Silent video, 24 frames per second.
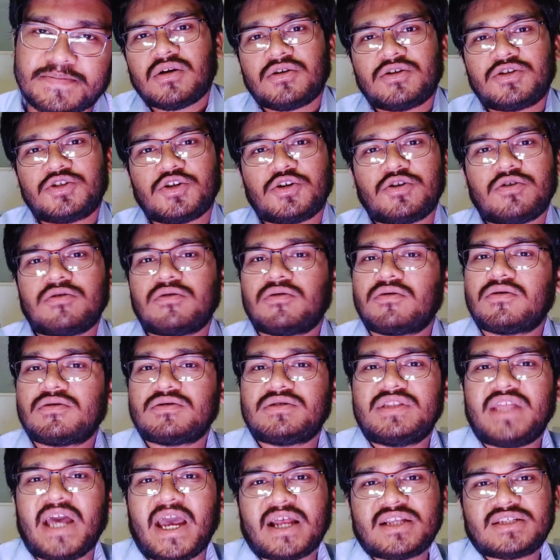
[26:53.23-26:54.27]
So
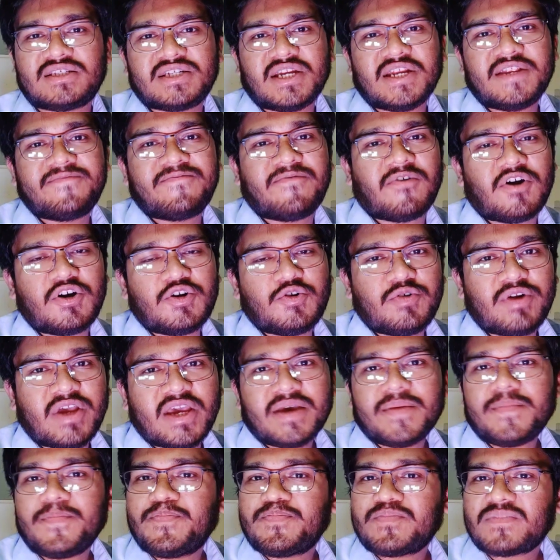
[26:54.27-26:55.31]
that's it for
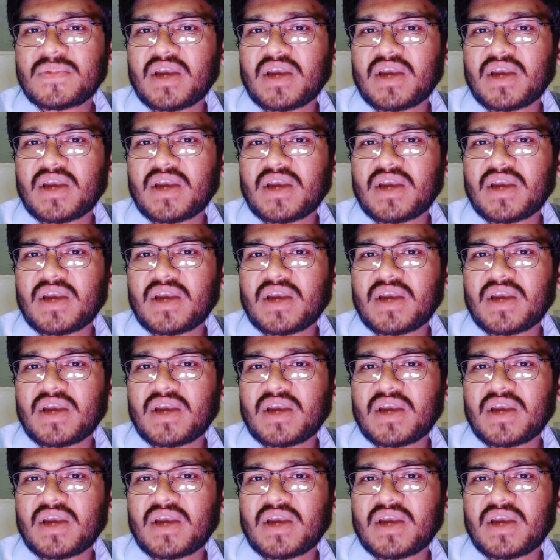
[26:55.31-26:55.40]
today.